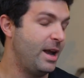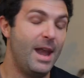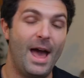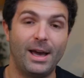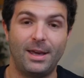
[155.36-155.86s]

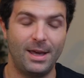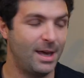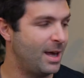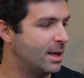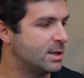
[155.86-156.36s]
neck
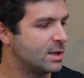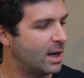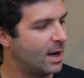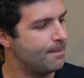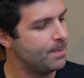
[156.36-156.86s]
is
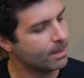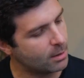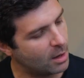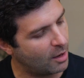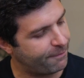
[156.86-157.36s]

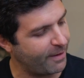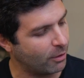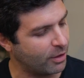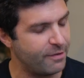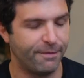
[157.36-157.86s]

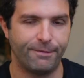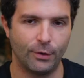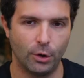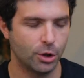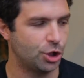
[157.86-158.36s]
fairly
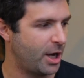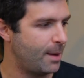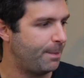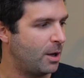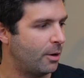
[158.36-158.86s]
full
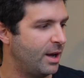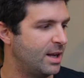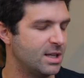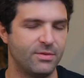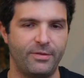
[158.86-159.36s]
shape here.
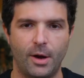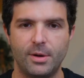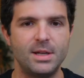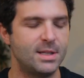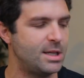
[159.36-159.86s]
It is
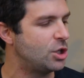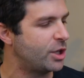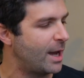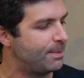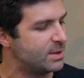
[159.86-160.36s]
very
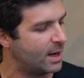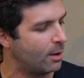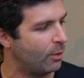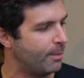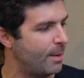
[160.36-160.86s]
C-shaped
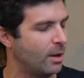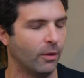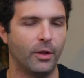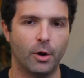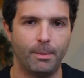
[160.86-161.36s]
with maybe a
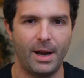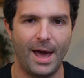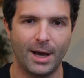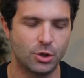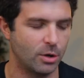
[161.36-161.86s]
little bit
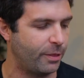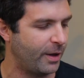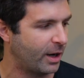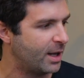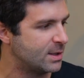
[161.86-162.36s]
extra
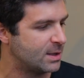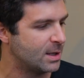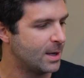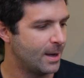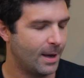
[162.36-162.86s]

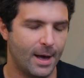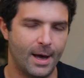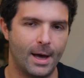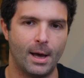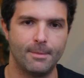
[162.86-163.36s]
thickness.
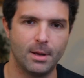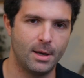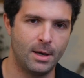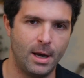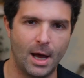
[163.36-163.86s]

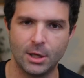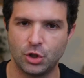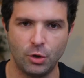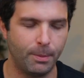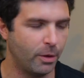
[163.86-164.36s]
Not
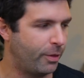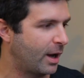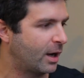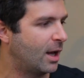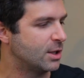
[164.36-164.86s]
super
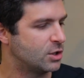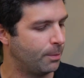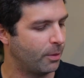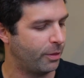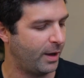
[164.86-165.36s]
thick, not
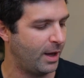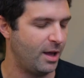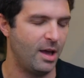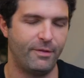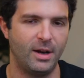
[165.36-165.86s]
super
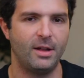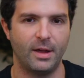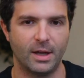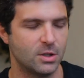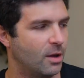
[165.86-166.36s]
thin. If
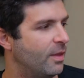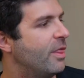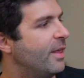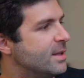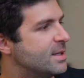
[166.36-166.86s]
anything, it's on the
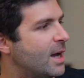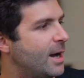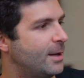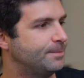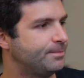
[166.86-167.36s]
thin
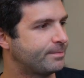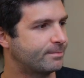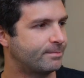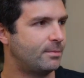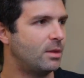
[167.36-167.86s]
side.
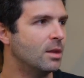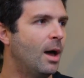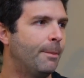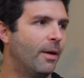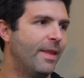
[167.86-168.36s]

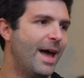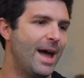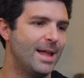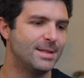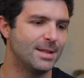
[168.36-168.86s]
Up on the
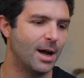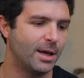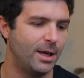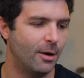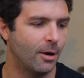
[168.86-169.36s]

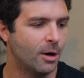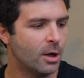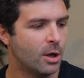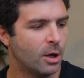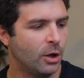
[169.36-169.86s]
headstock here,
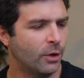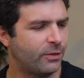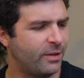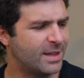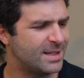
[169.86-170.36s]
you'll
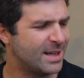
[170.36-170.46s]
see this